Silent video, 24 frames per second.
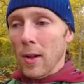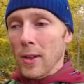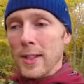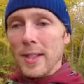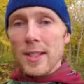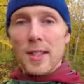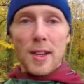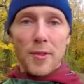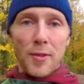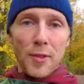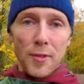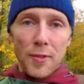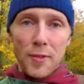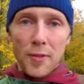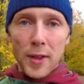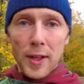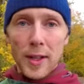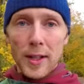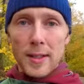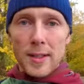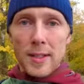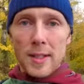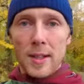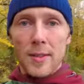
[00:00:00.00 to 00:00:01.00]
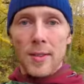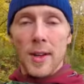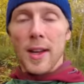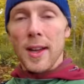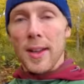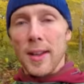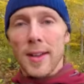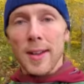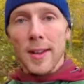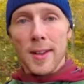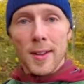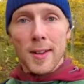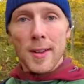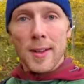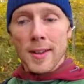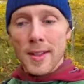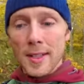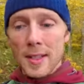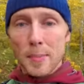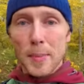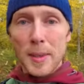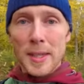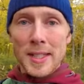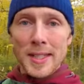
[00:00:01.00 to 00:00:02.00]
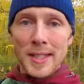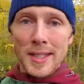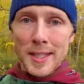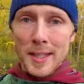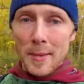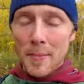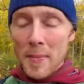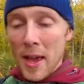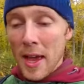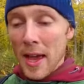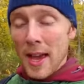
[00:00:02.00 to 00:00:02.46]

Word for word: these different fields of you know this business